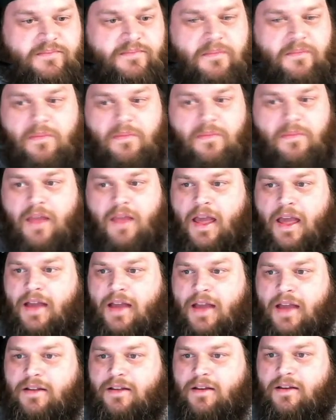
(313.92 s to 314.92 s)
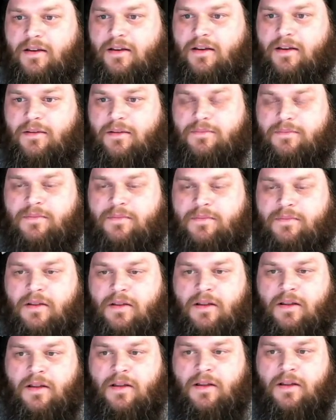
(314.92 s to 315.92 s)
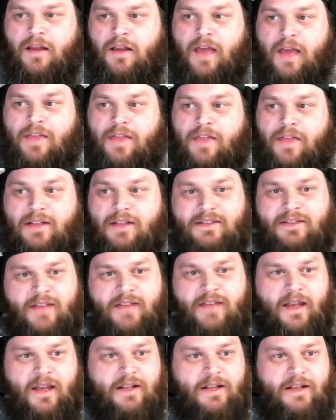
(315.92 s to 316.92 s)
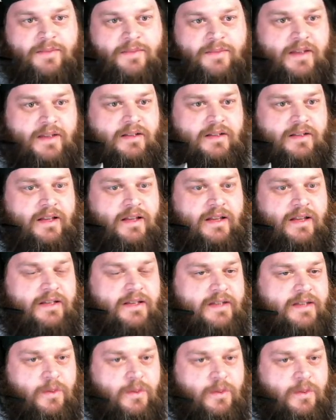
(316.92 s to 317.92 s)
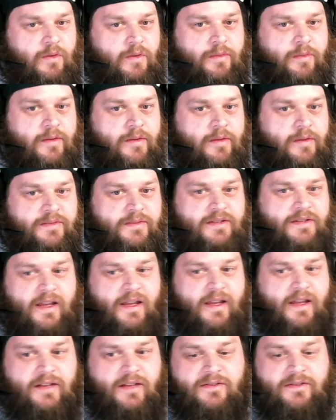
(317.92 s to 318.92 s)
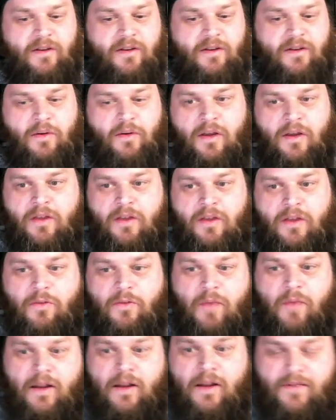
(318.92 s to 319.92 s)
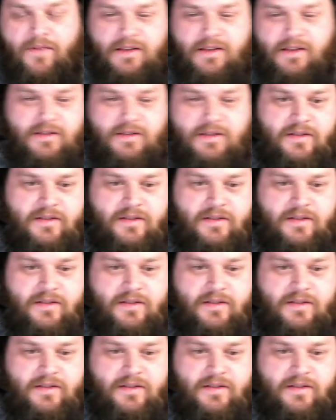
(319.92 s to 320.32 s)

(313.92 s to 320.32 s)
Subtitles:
And at that state, it's basically at this equilibrium state. So the rate of its